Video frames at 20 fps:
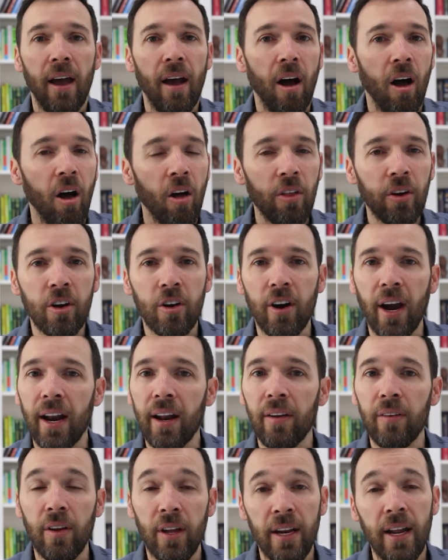all the
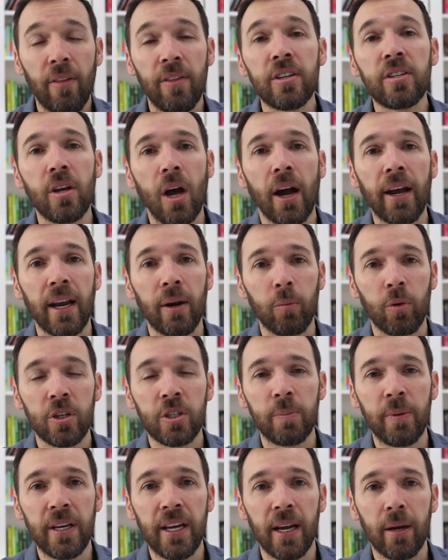creative, this, again, we're
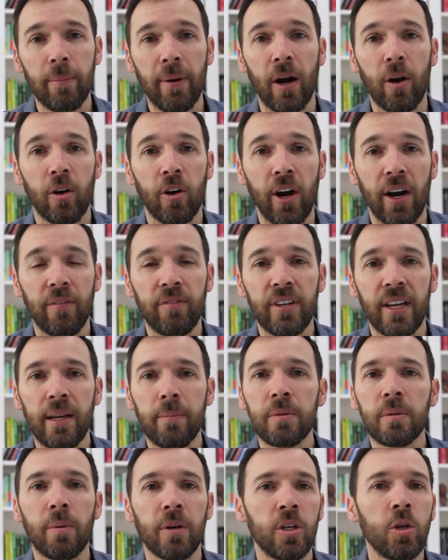speaking about creative
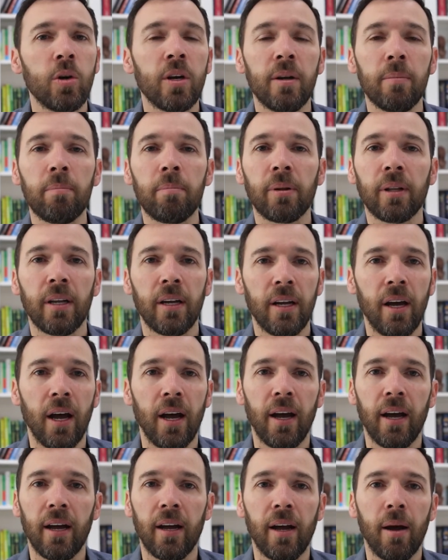teams, but you can
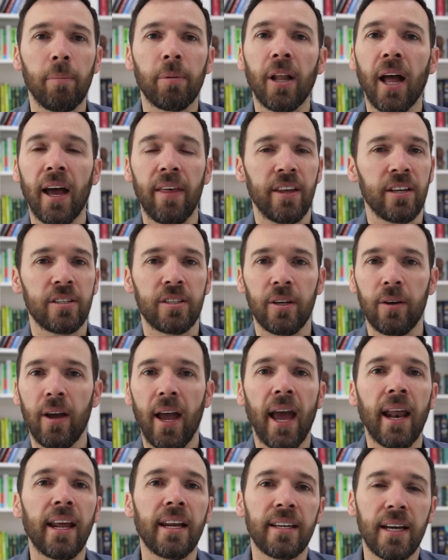apply this to
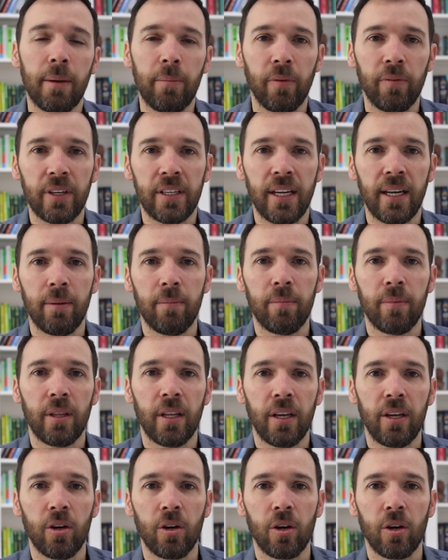any type of a team that